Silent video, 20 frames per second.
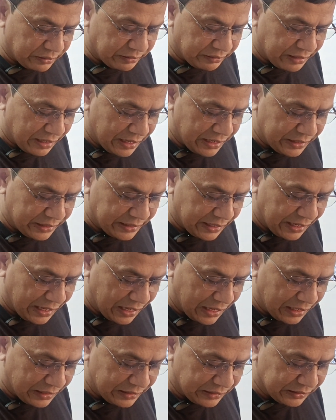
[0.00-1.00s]
ride
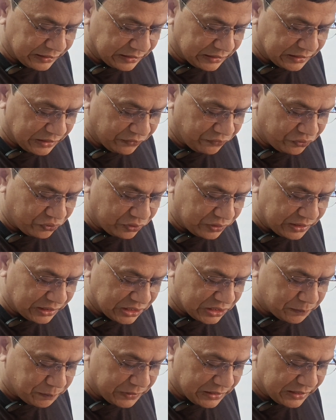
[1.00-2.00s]
and give
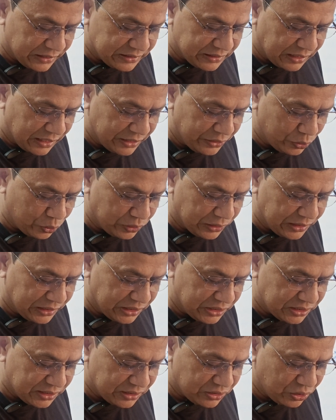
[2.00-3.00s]
these bills unto the
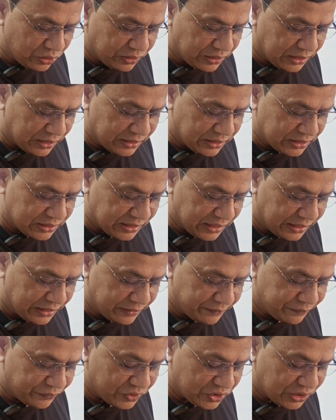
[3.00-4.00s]
legions on the other
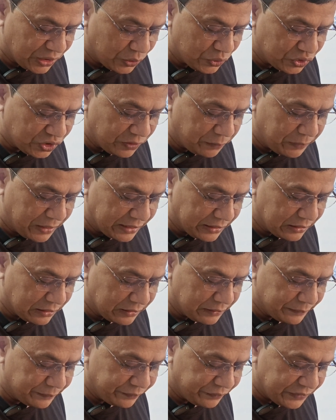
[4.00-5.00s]
side. Sounds of
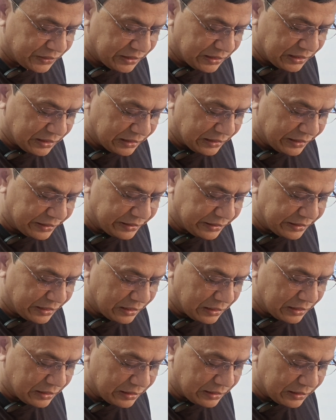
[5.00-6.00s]
battle. Let
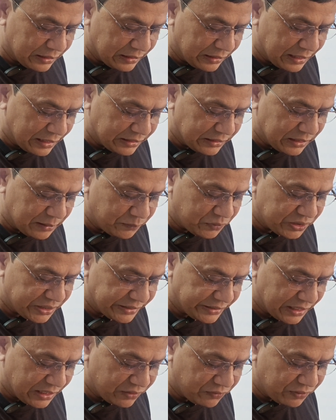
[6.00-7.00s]
them
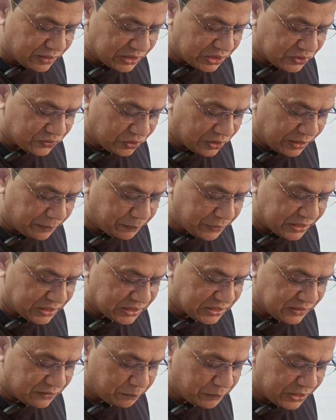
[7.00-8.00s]
set at once, for I
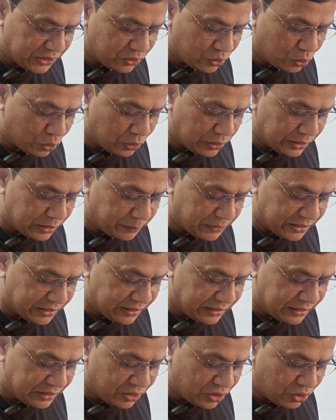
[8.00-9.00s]
perceive but cold
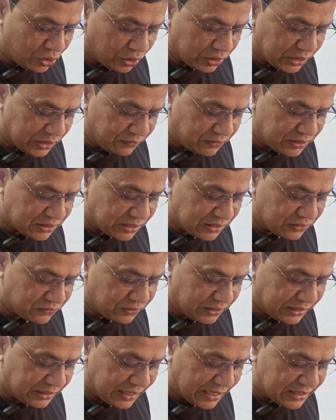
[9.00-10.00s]
demeanor in Octavius's
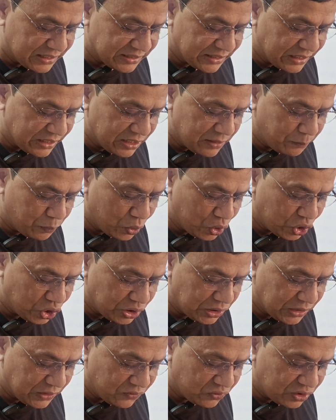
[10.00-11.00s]
wing, and sudden
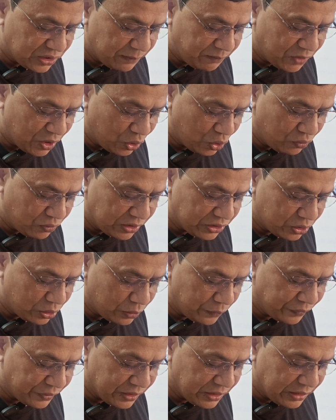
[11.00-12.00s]
push gives them the
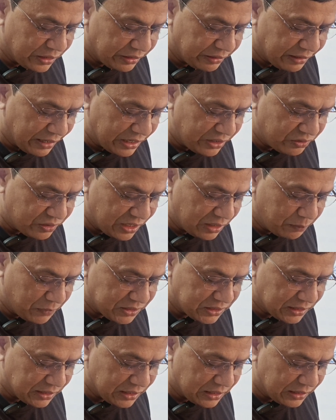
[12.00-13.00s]
overthrow. Ride,
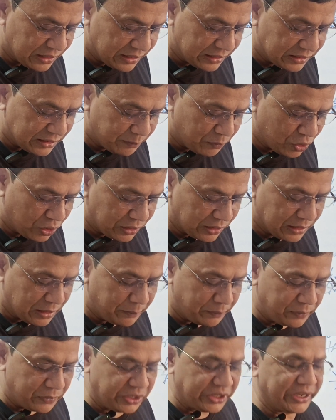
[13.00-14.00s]
Masala, let them all
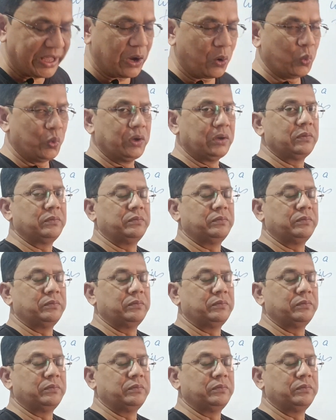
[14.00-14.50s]
come down.